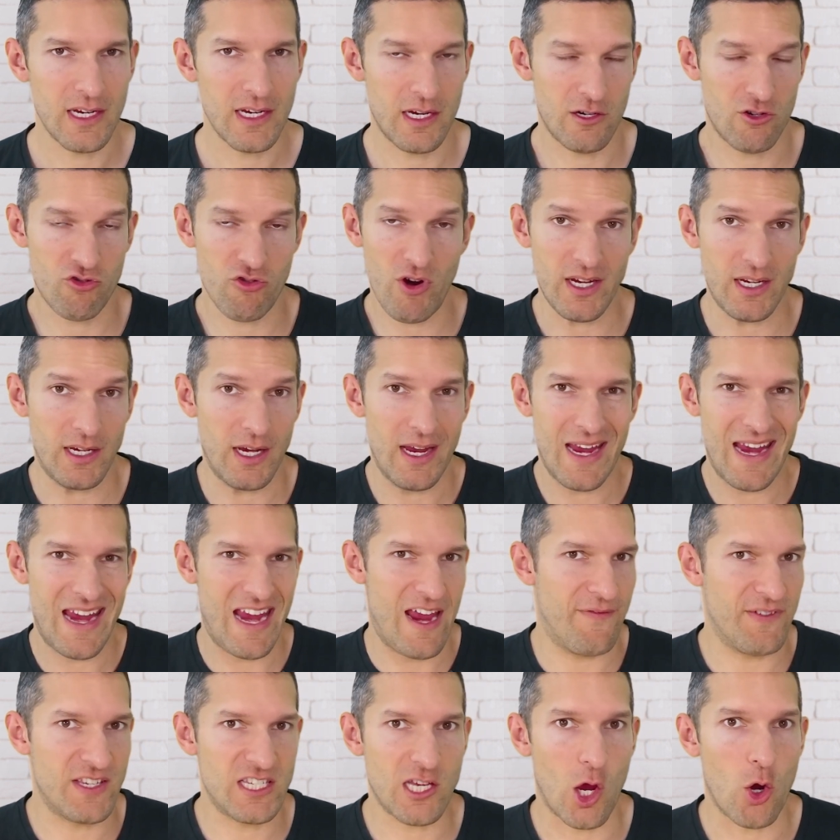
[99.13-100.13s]
Great.
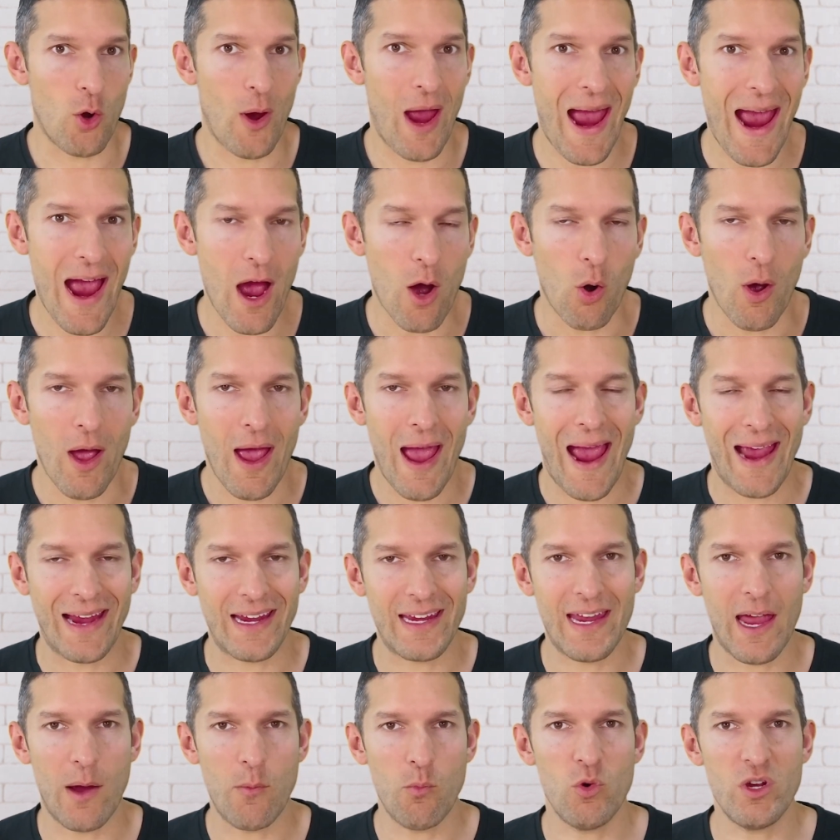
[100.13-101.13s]
If so, how? And
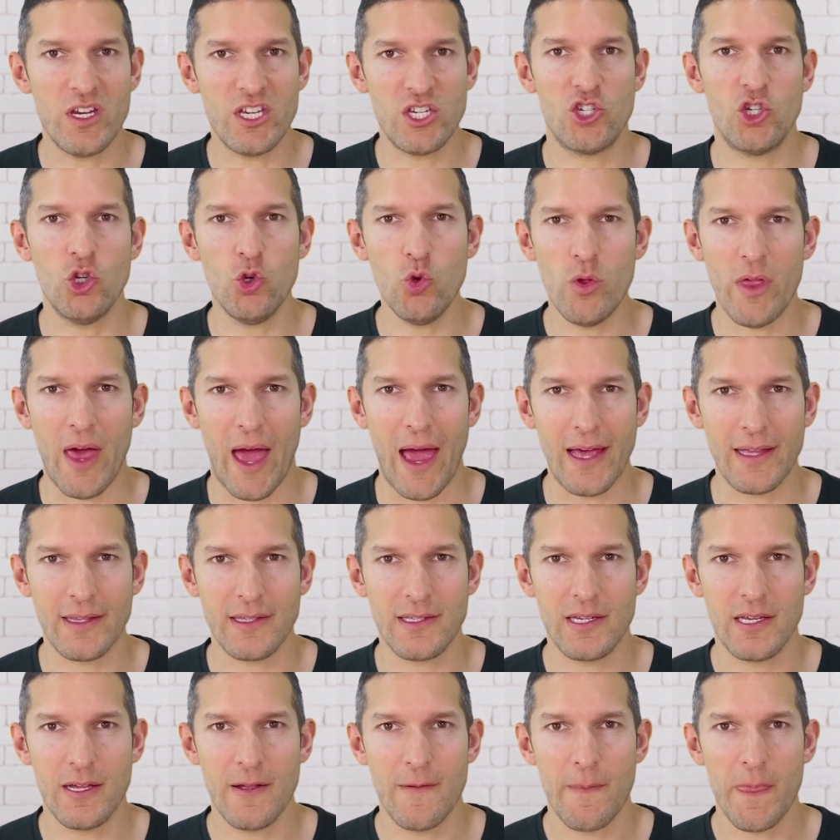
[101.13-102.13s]
can we do
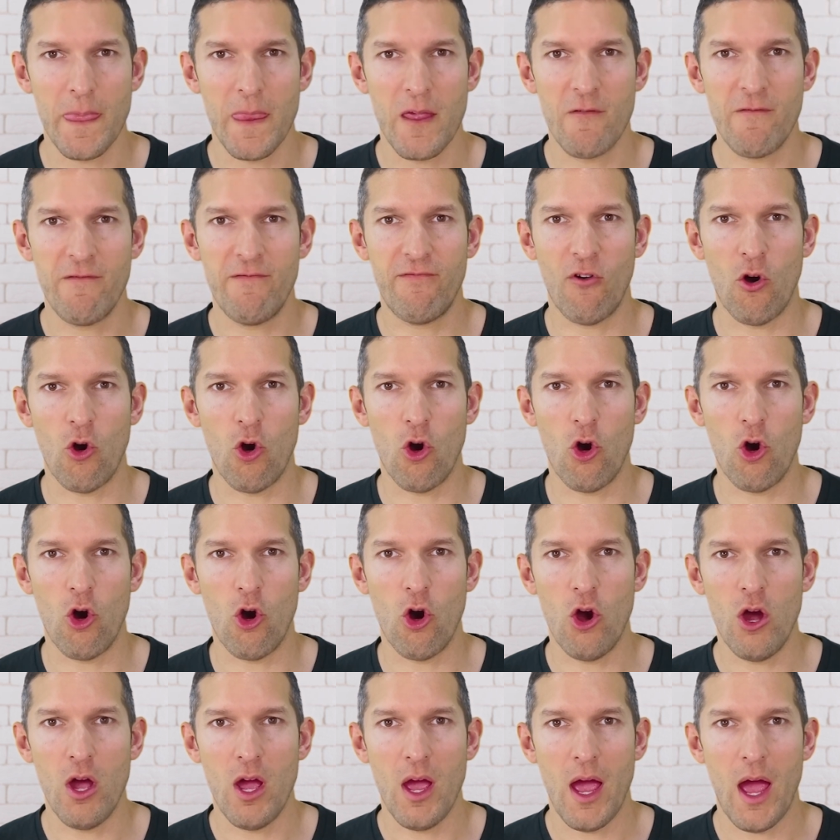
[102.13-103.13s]
that
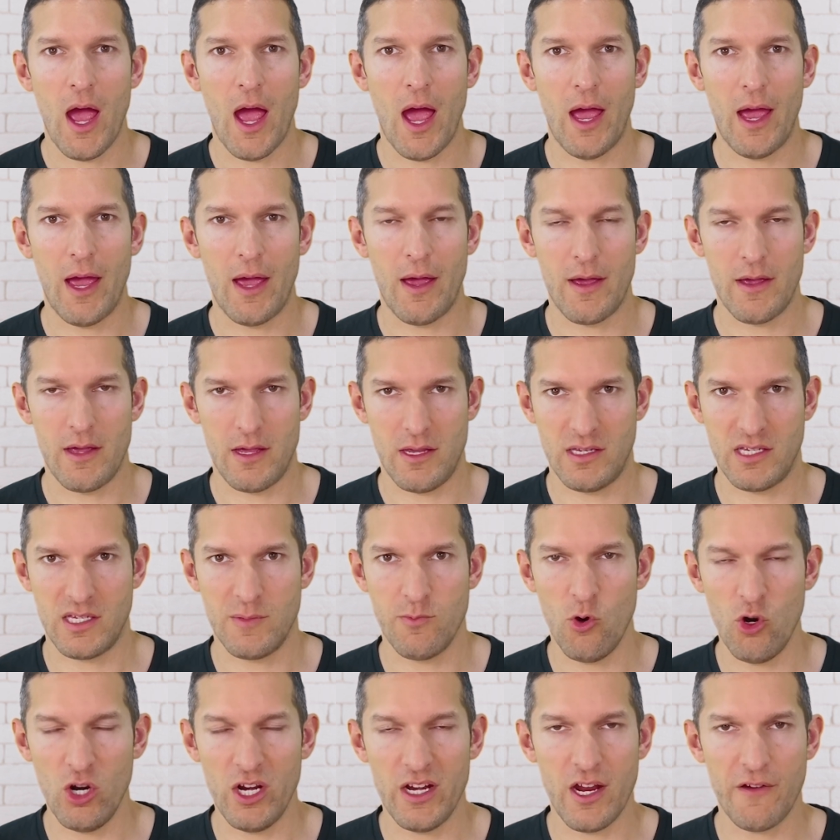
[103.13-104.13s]
for a
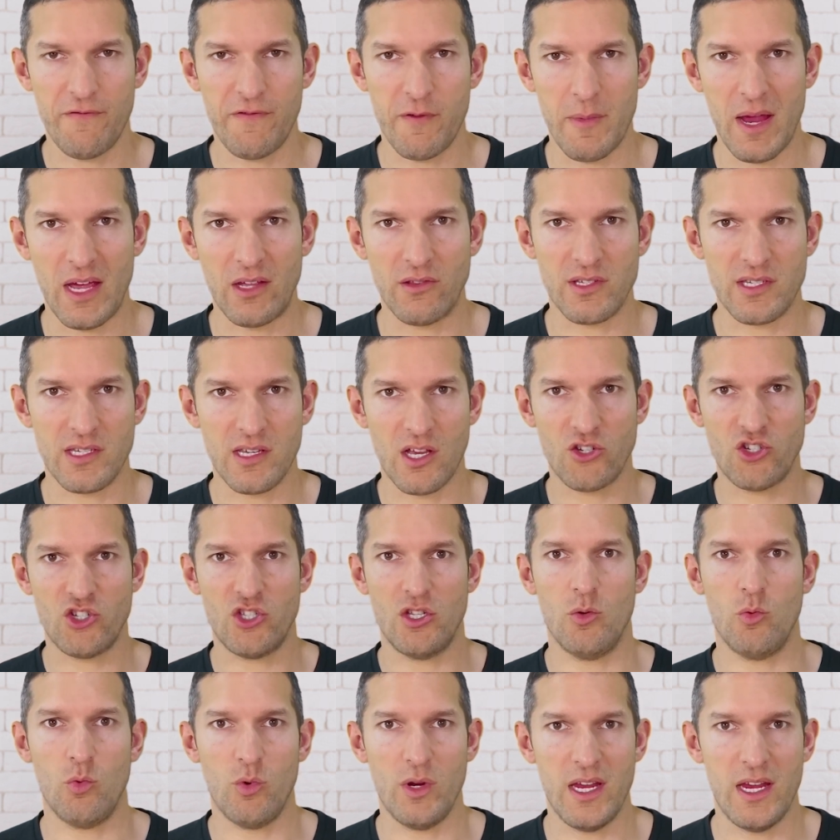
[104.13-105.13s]
small enough amount such
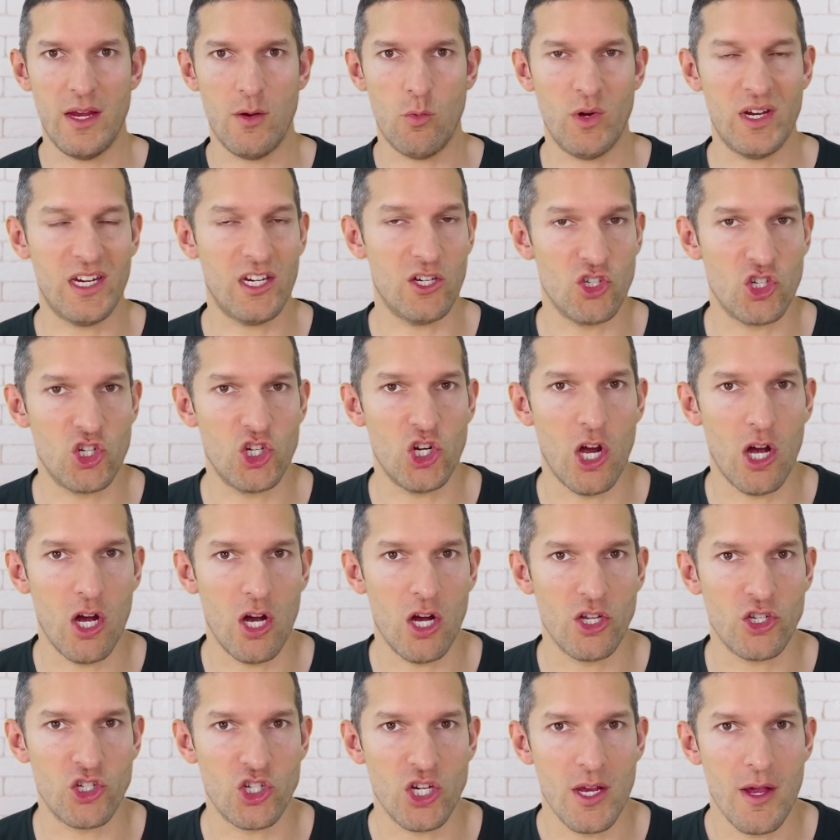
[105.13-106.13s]
that we can
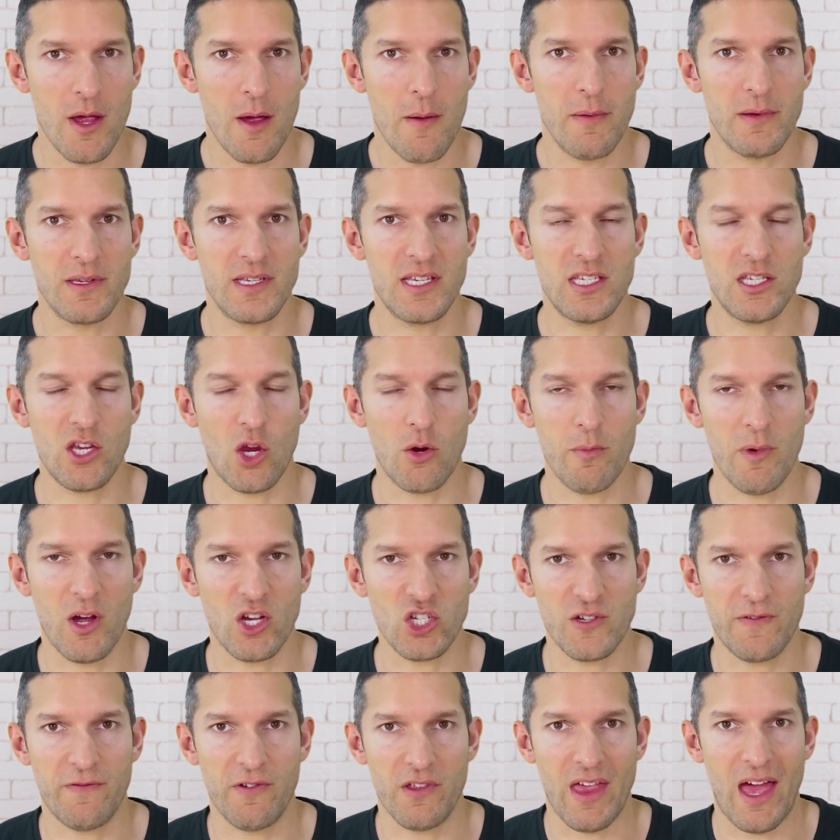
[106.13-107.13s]
charge so
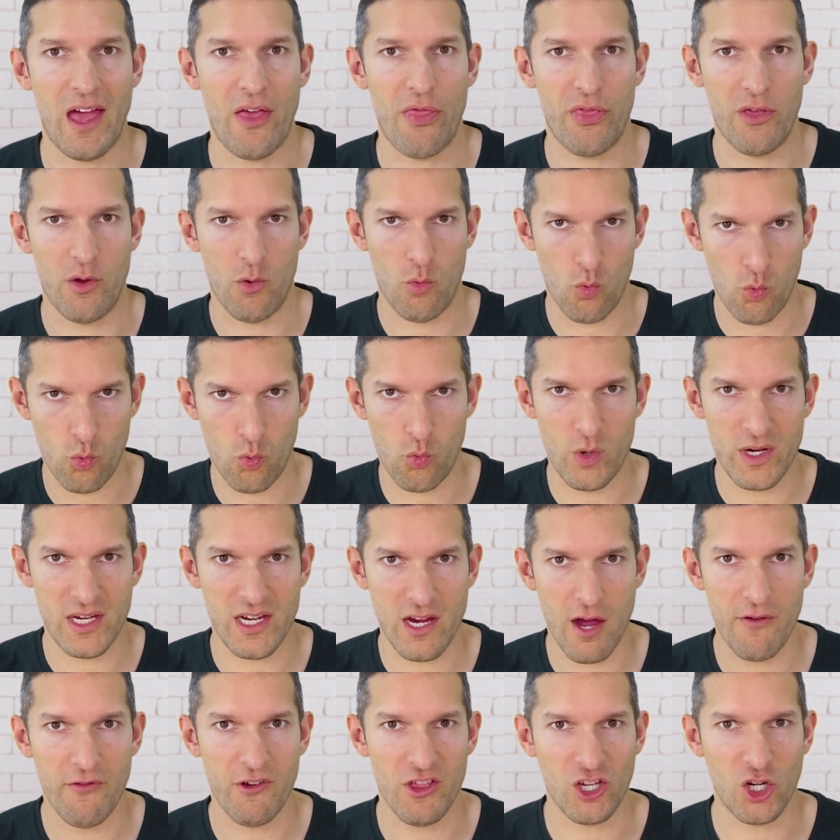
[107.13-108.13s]
much for that we
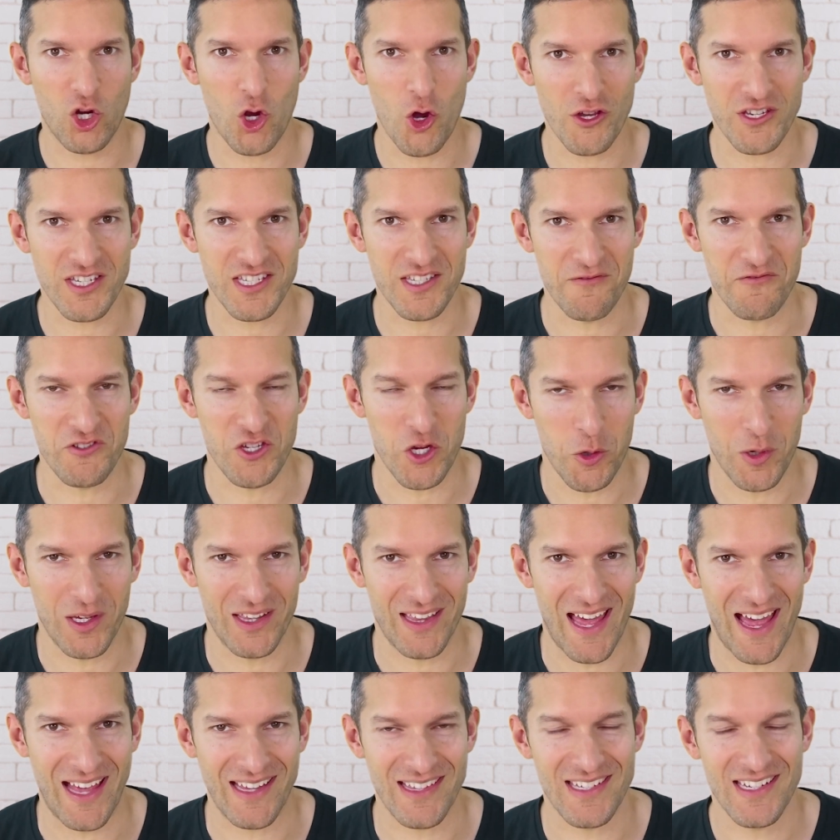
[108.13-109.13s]
cover the cost of doing
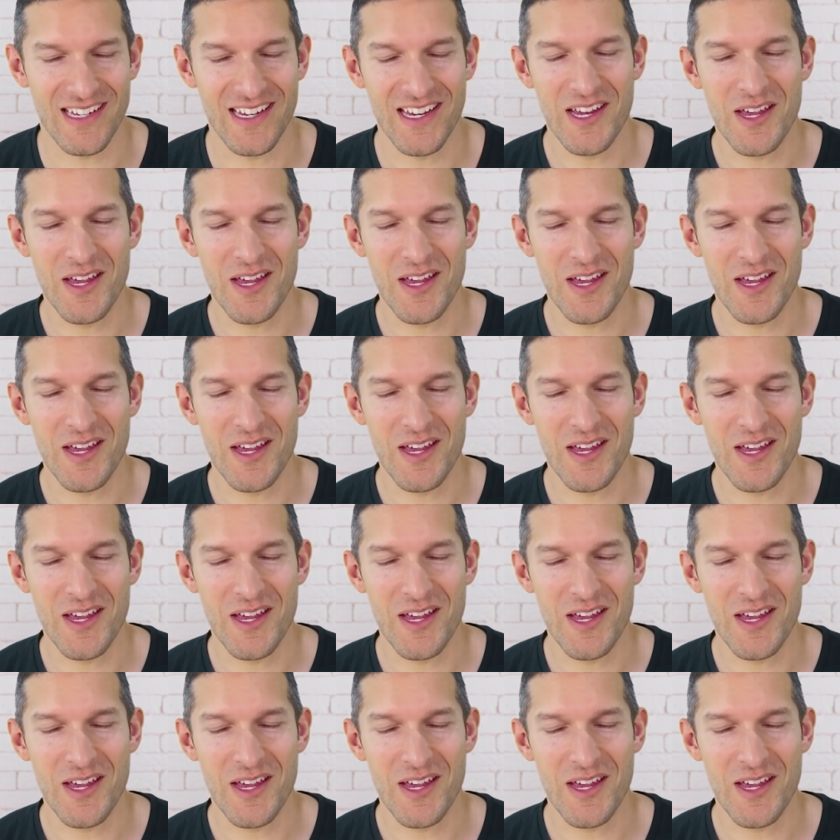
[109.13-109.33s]
that?